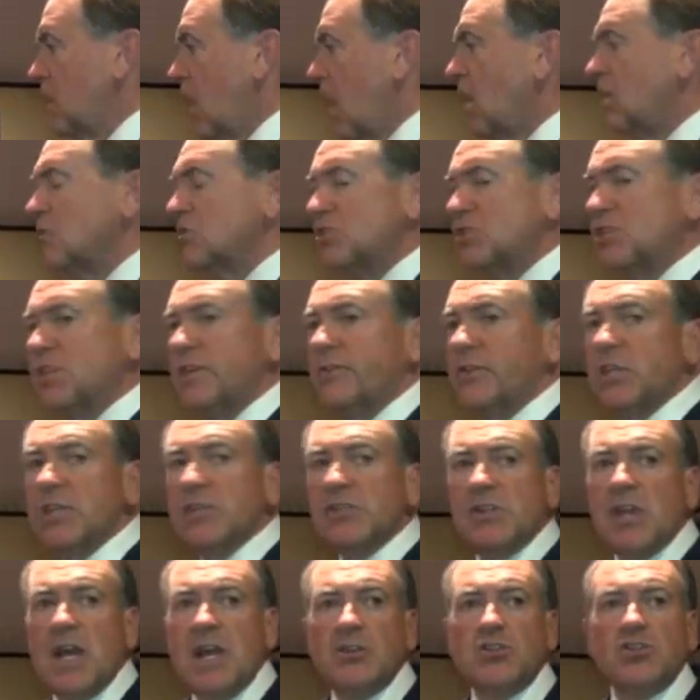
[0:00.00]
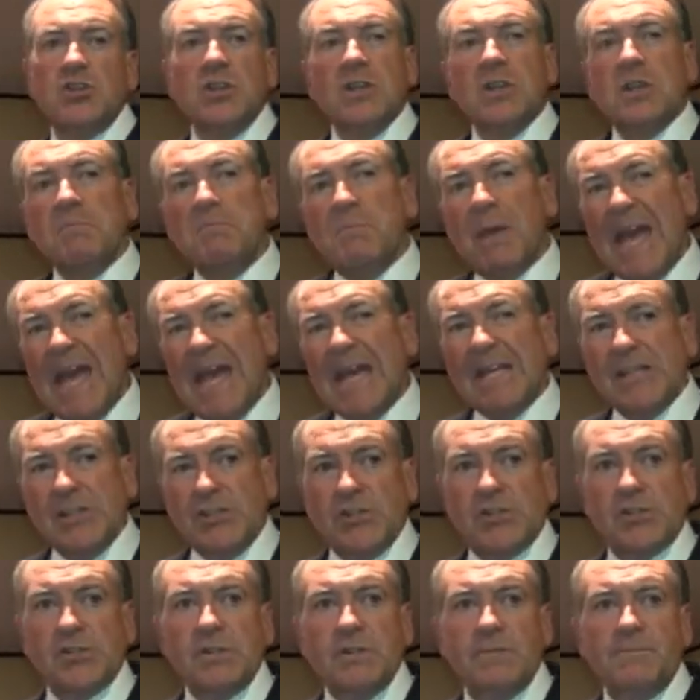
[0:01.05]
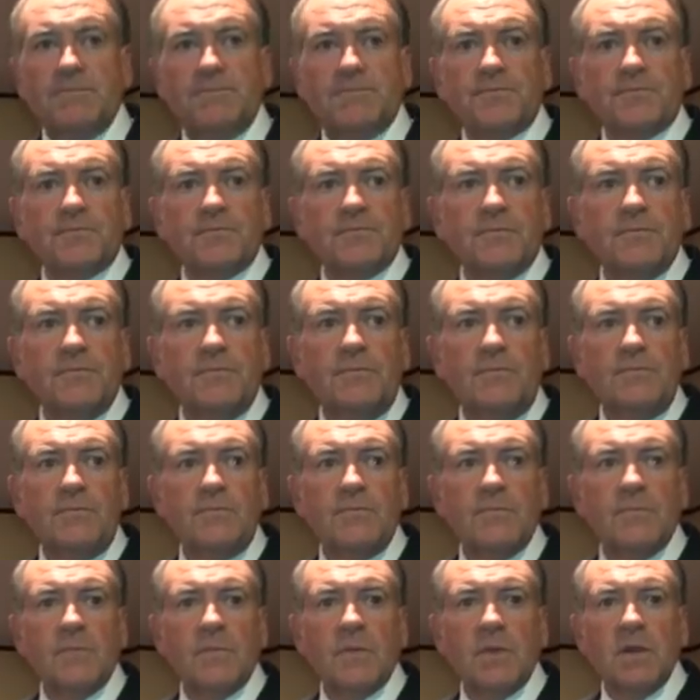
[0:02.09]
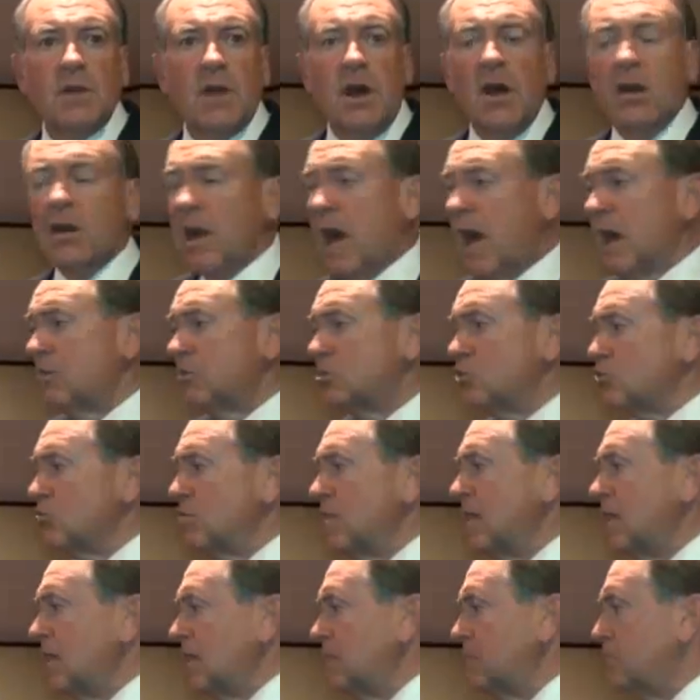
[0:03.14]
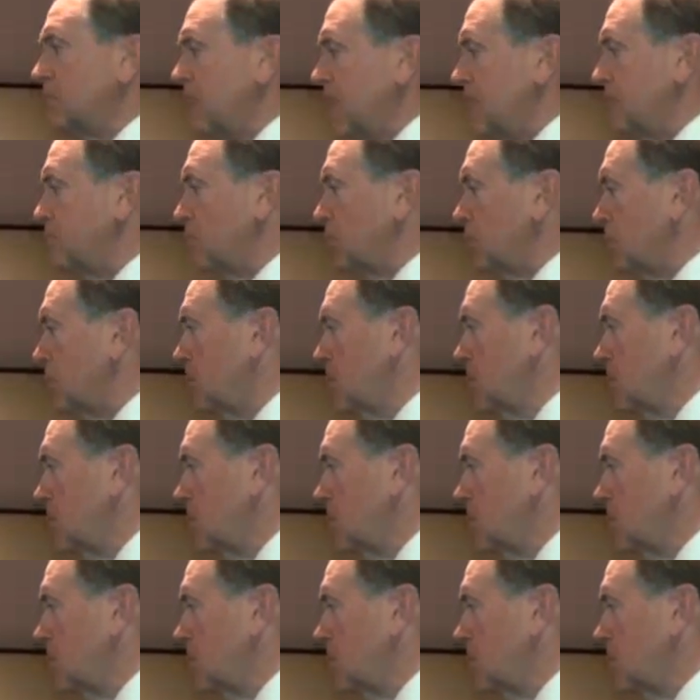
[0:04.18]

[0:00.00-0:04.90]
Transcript: Our civilization depends on our treating people